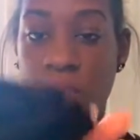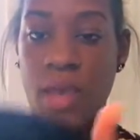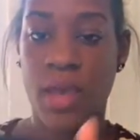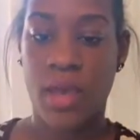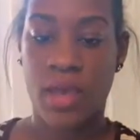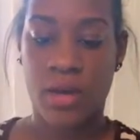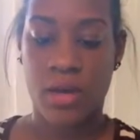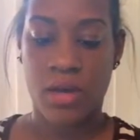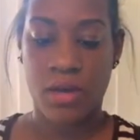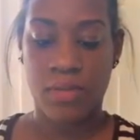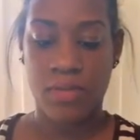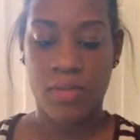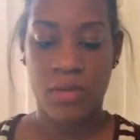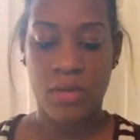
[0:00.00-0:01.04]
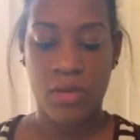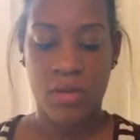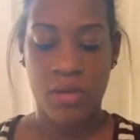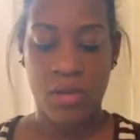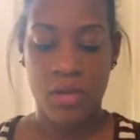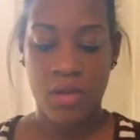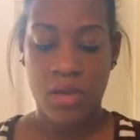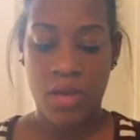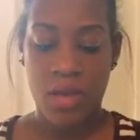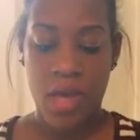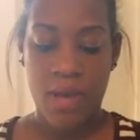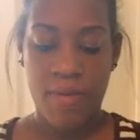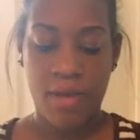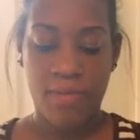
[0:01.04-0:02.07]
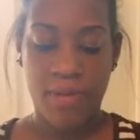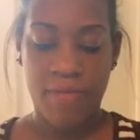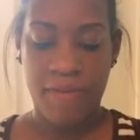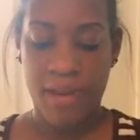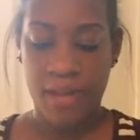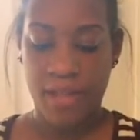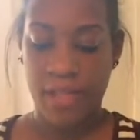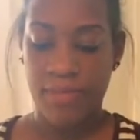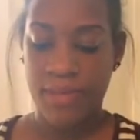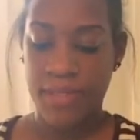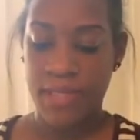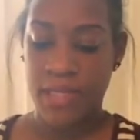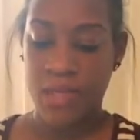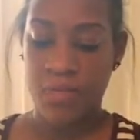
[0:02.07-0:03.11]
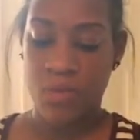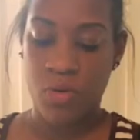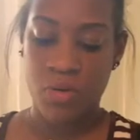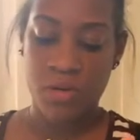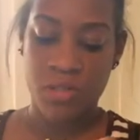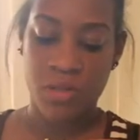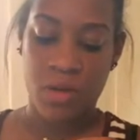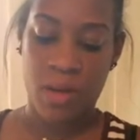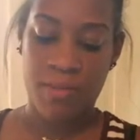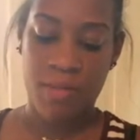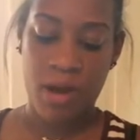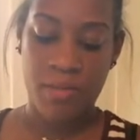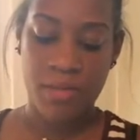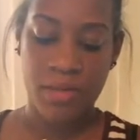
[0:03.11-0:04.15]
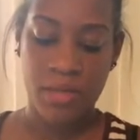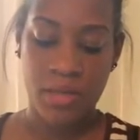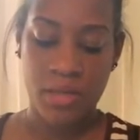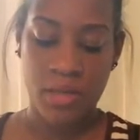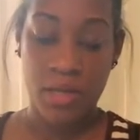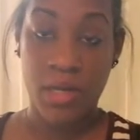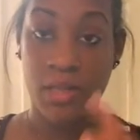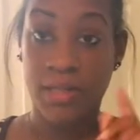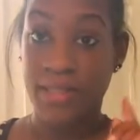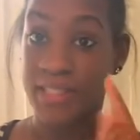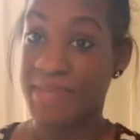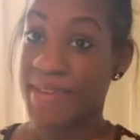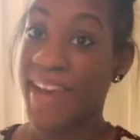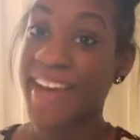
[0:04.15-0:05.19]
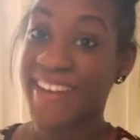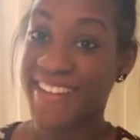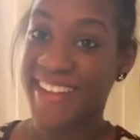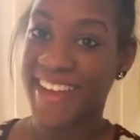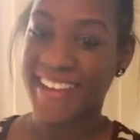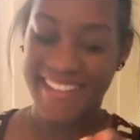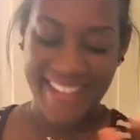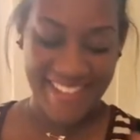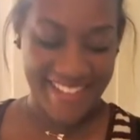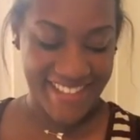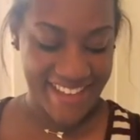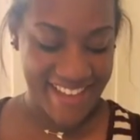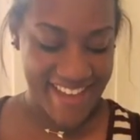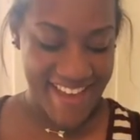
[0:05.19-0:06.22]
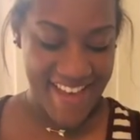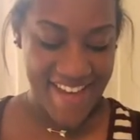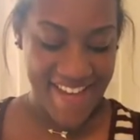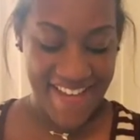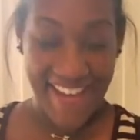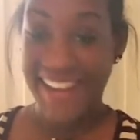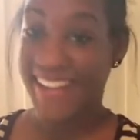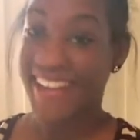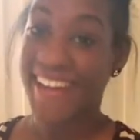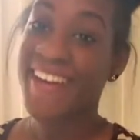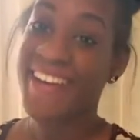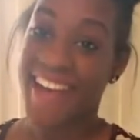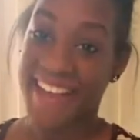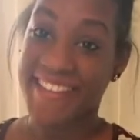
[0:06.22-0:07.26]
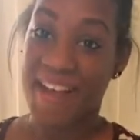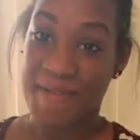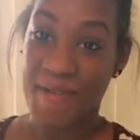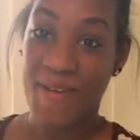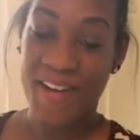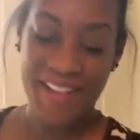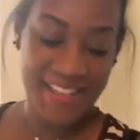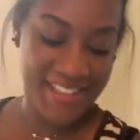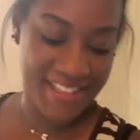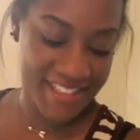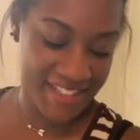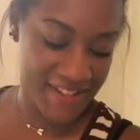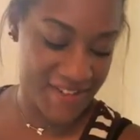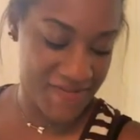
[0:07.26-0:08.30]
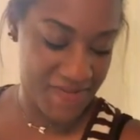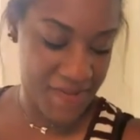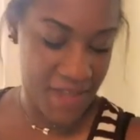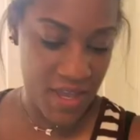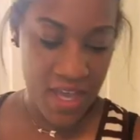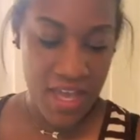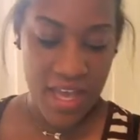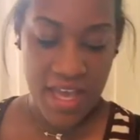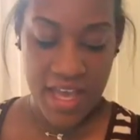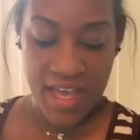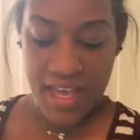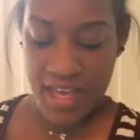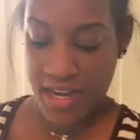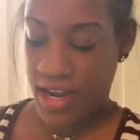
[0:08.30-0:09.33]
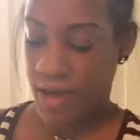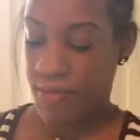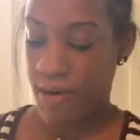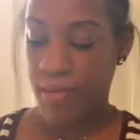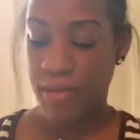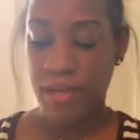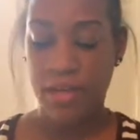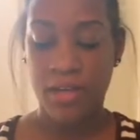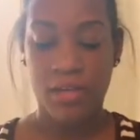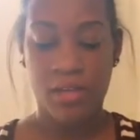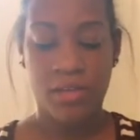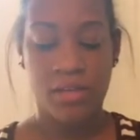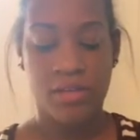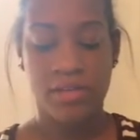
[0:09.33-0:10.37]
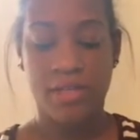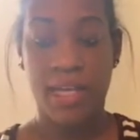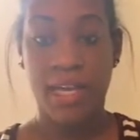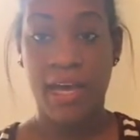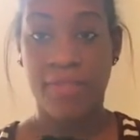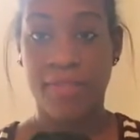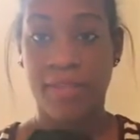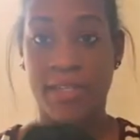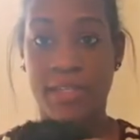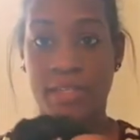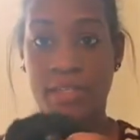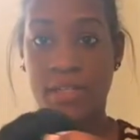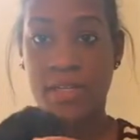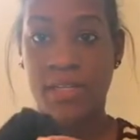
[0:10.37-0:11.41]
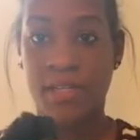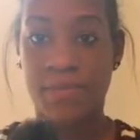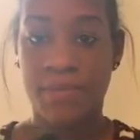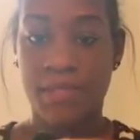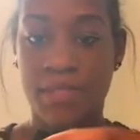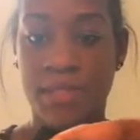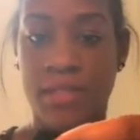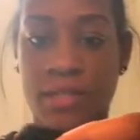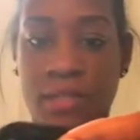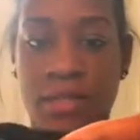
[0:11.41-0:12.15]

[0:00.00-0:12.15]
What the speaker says: And I'm not a big fan of clip-ins anymore, so I'm probably going to listen to my hairstylist. Okay, Claire, yes, I'm going to listen to you. And I'm probably going to take out these clips.